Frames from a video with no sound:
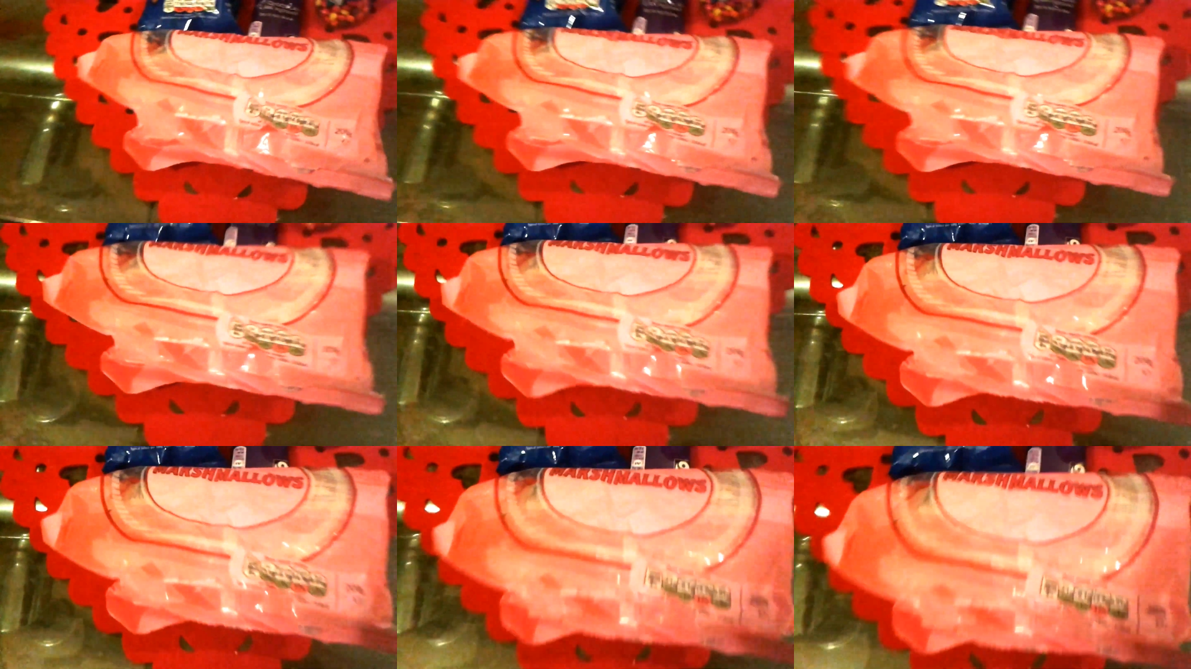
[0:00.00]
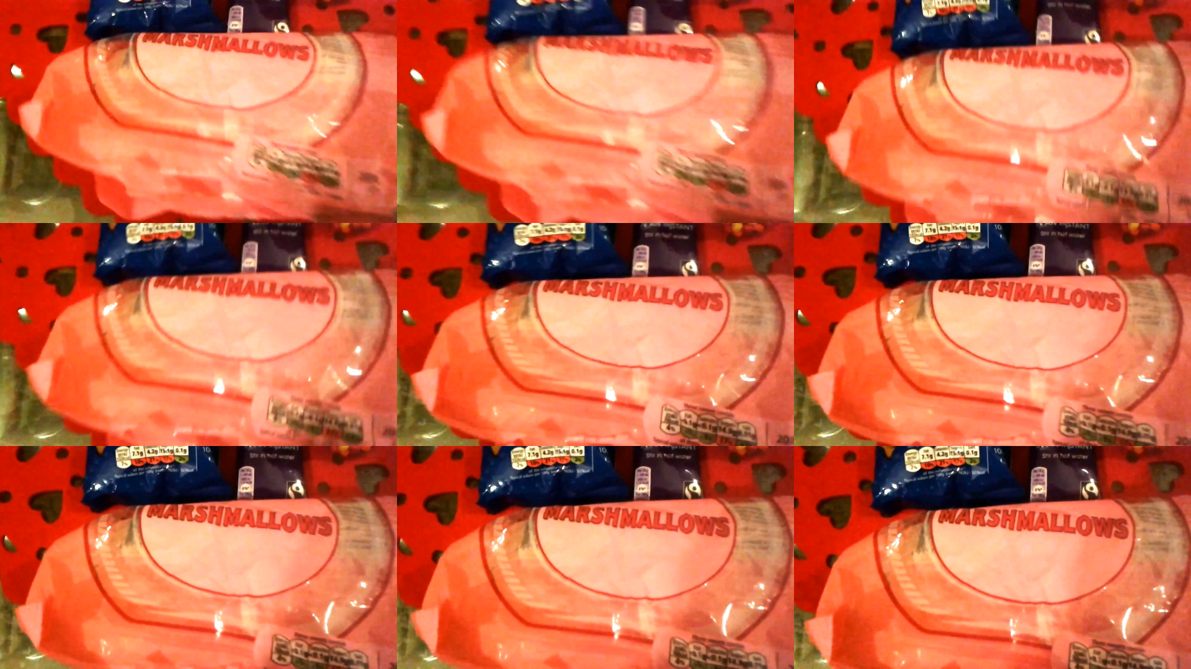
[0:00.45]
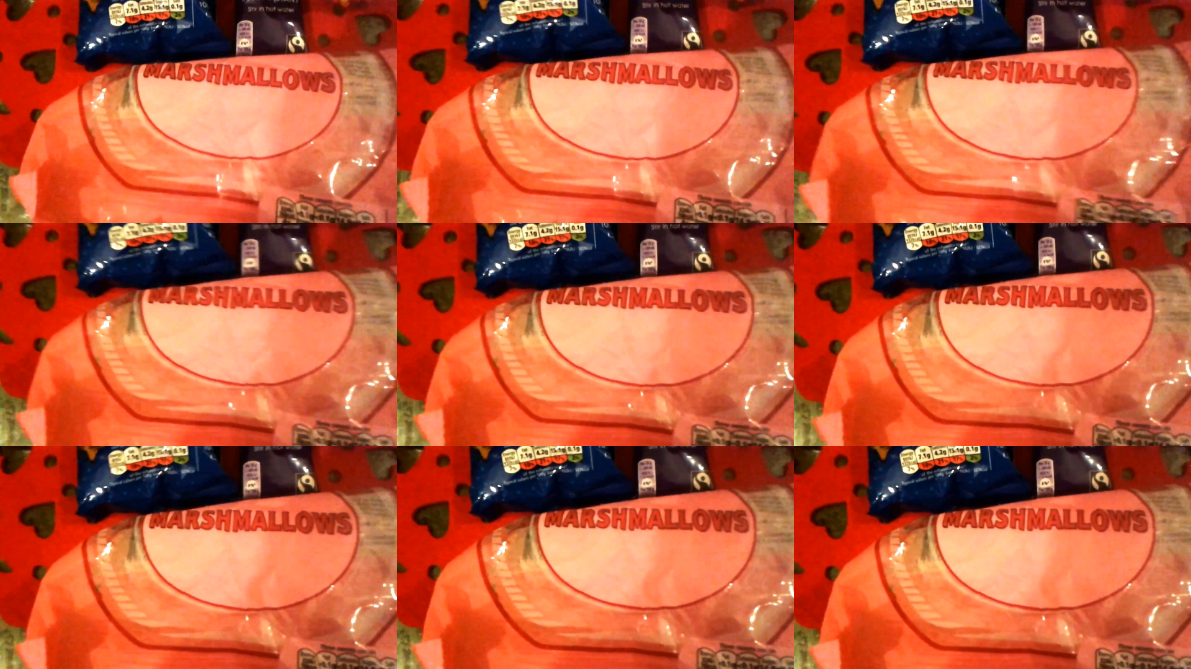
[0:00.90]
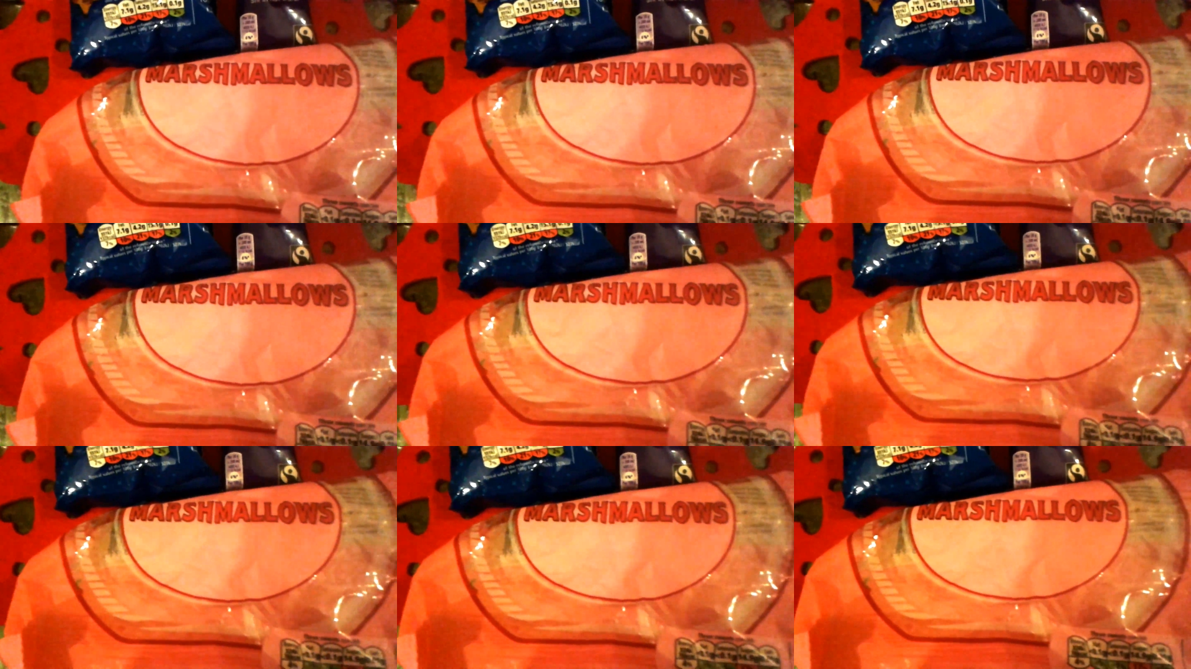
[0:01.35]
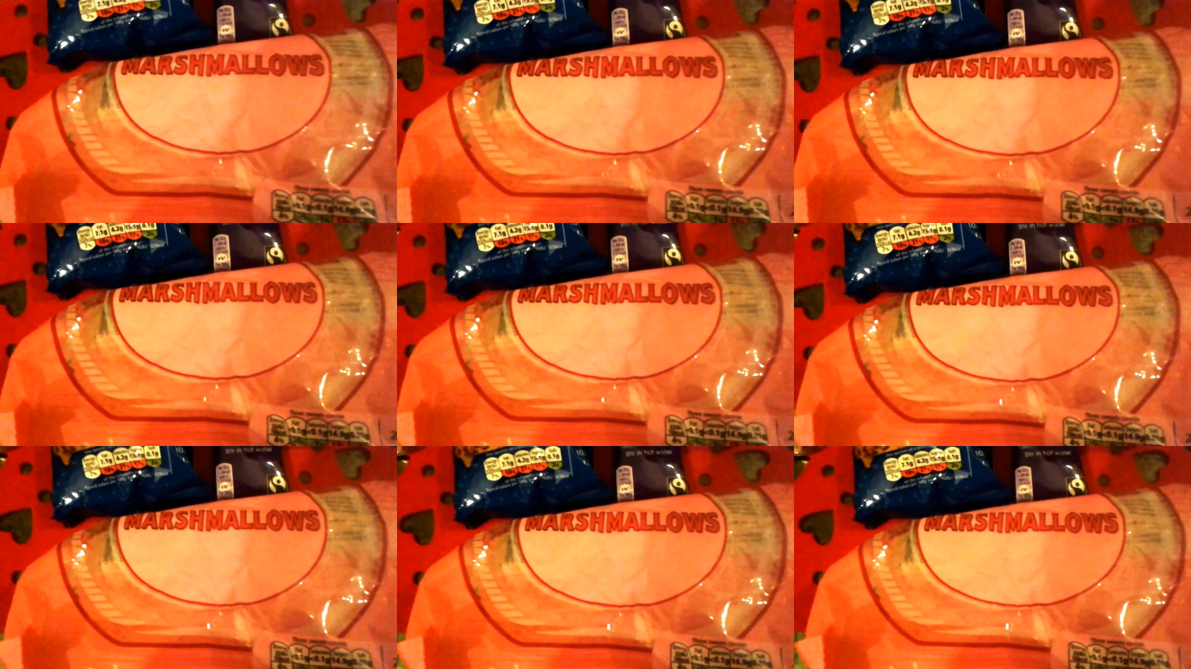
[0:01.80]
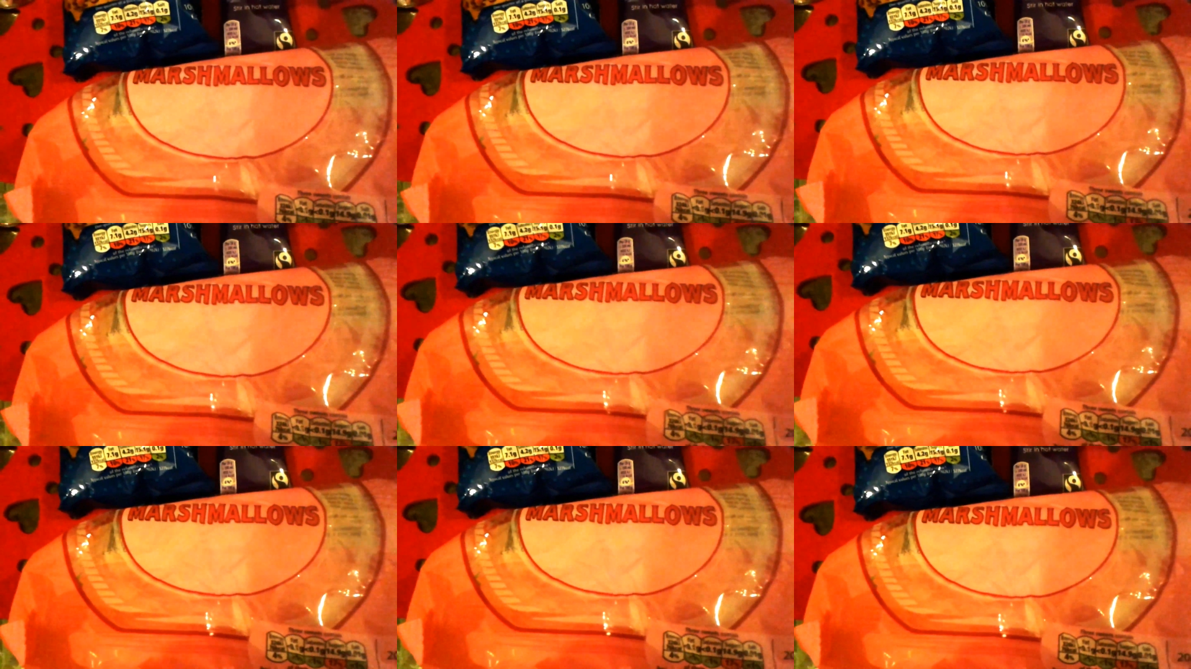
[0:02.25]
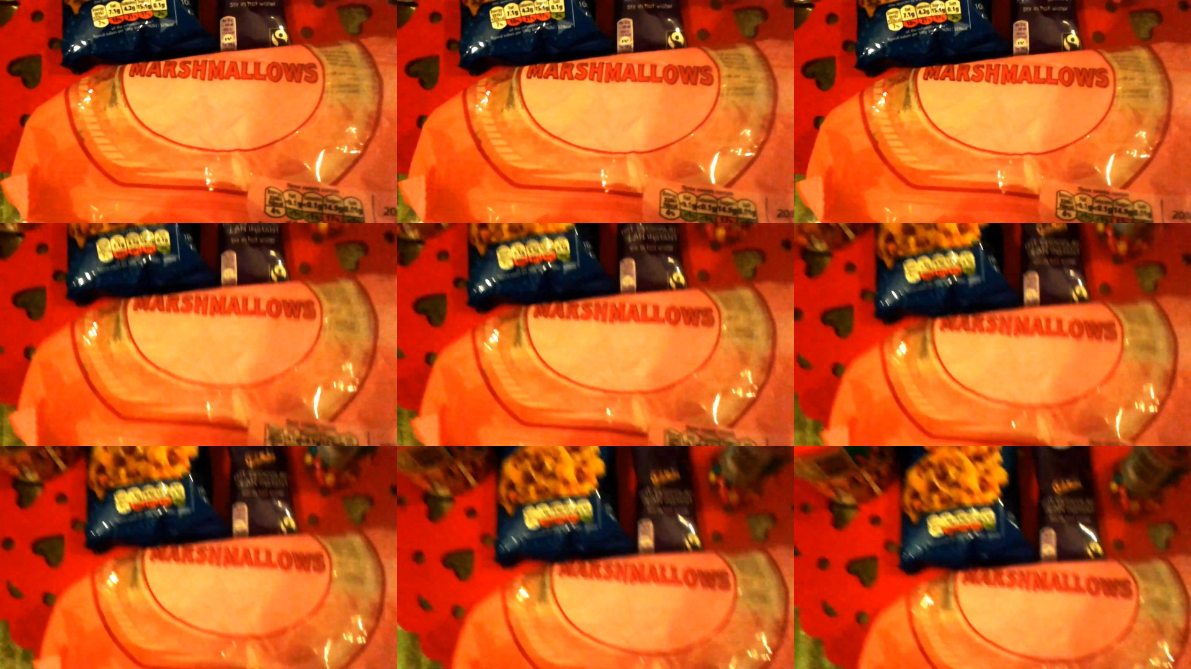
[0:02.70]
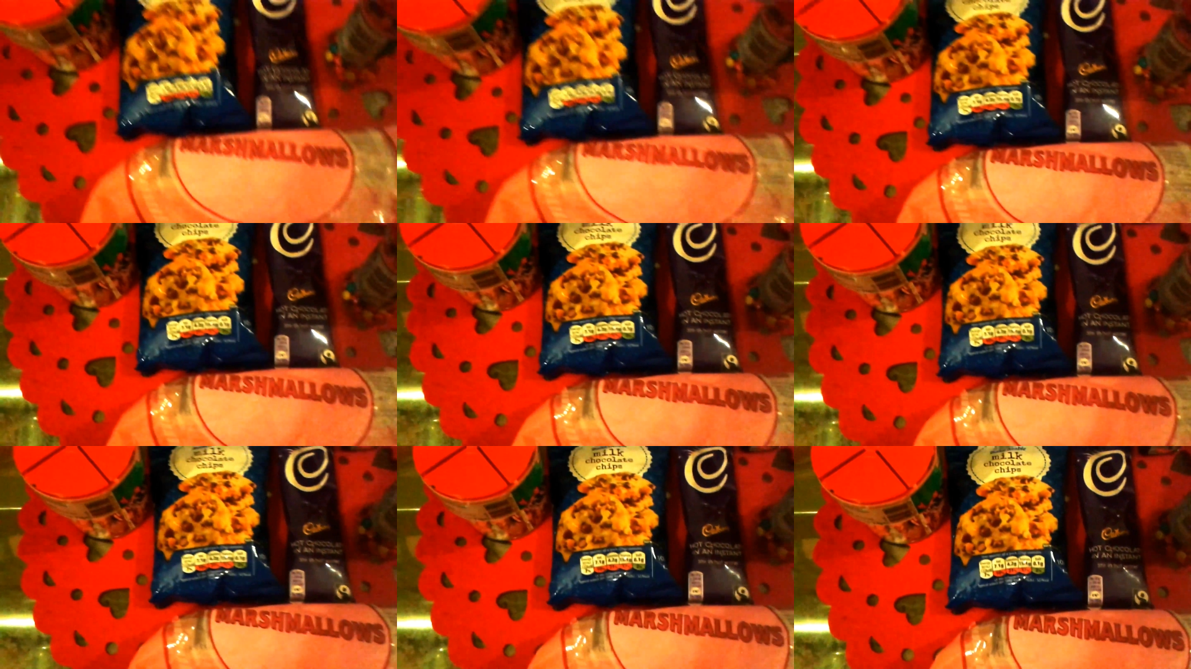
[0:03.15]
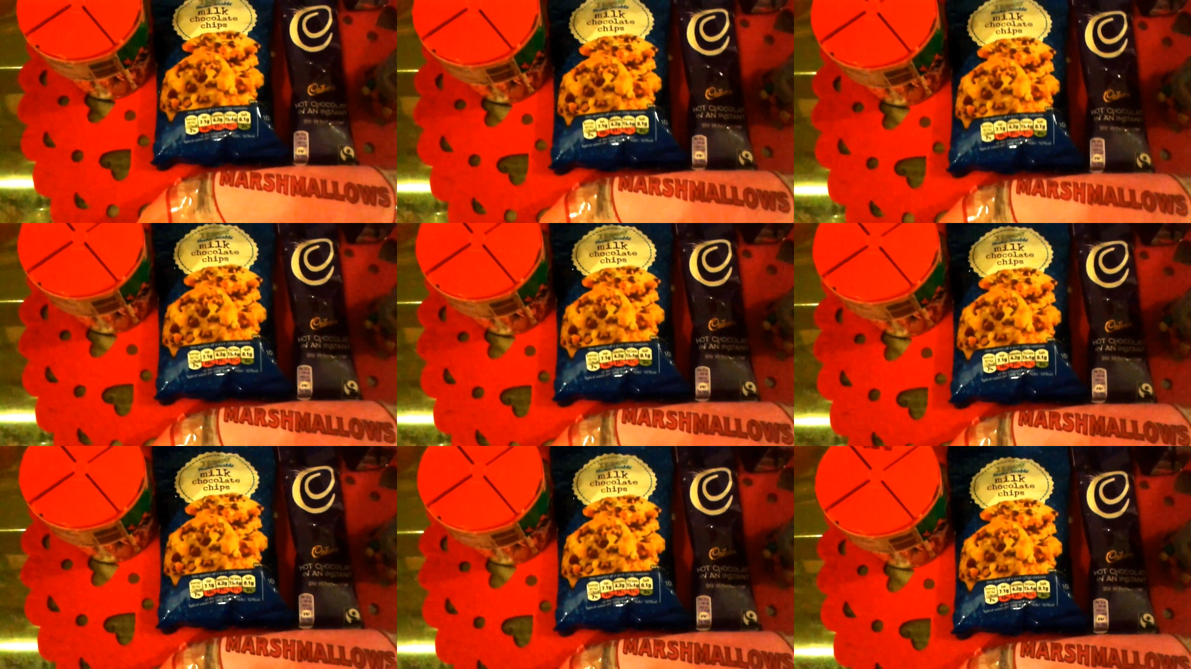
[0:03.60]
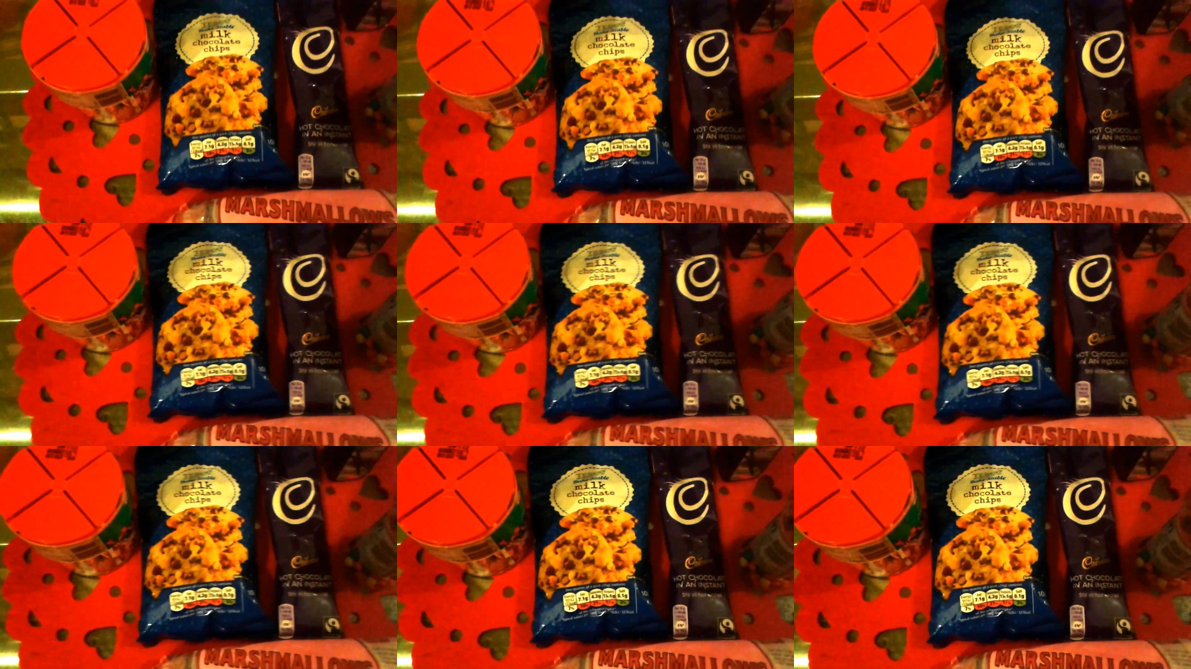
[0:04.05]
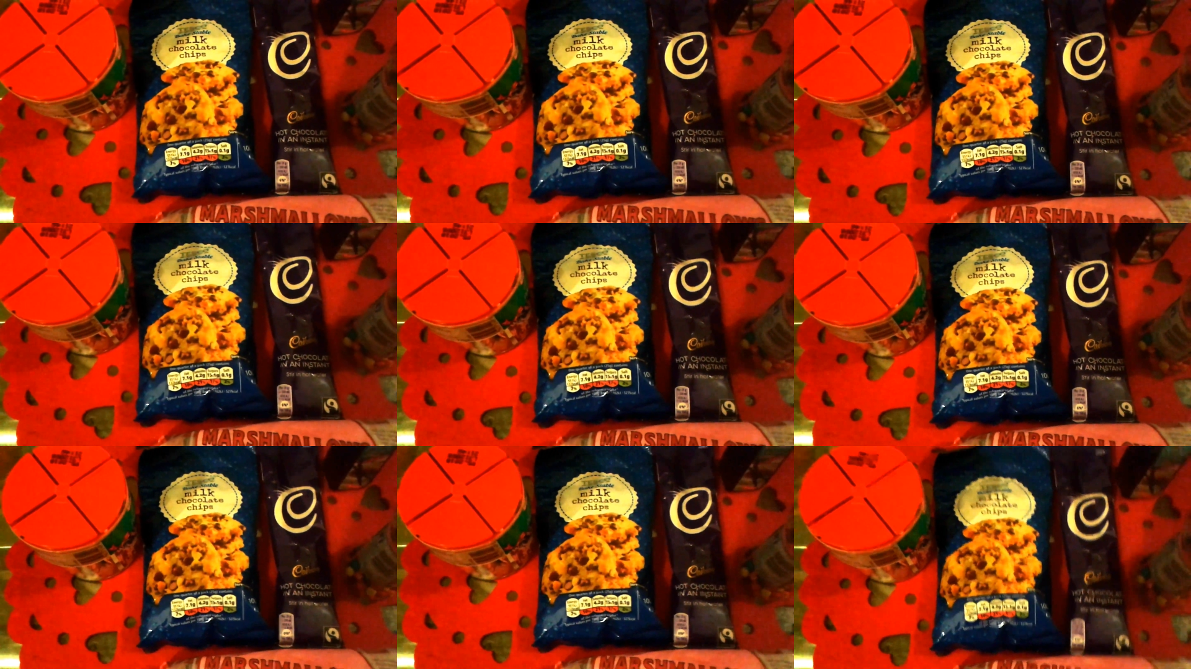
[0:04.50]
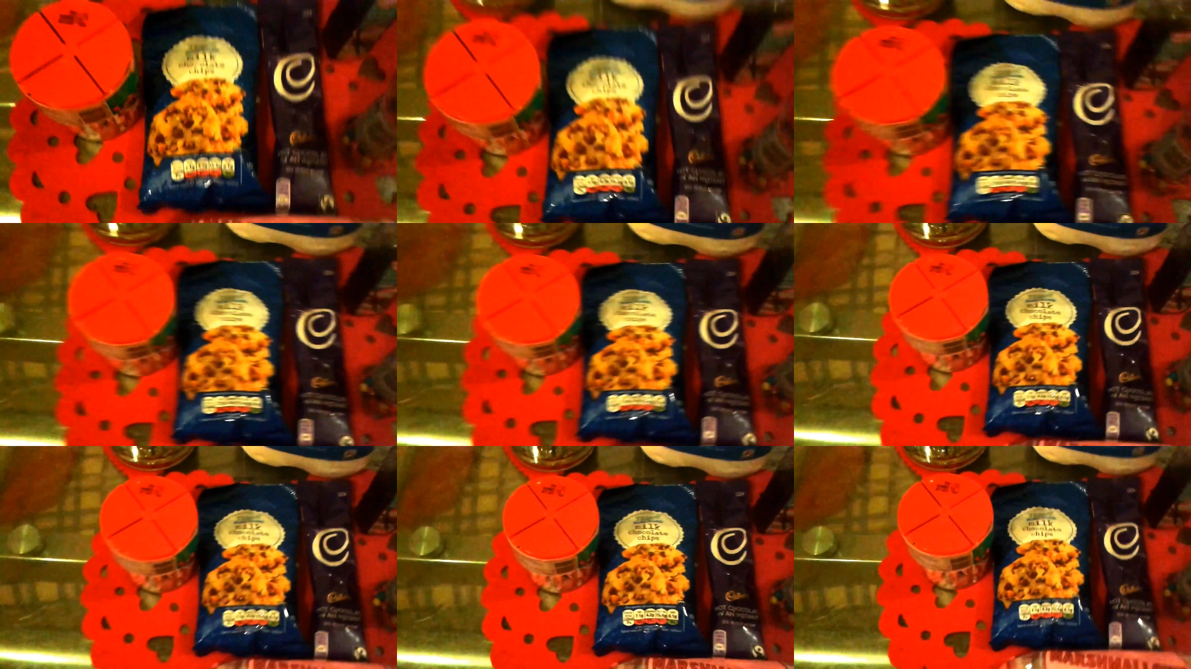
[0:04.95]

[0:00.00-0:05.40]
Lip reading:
(no speaker visible)